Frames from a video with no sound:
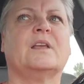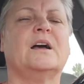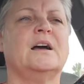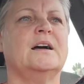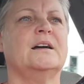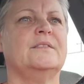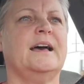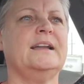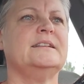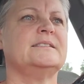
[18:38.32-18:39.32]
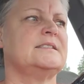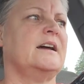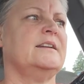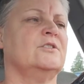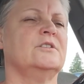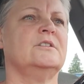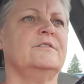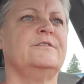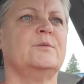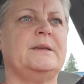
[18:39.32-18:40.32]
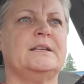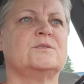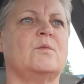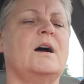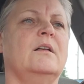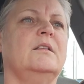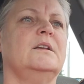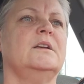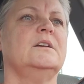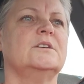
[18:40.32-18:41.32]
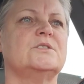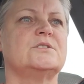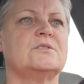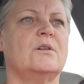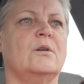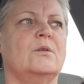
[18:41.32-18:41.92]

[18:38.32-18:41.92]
Uh, that is unheard of for me as well. So,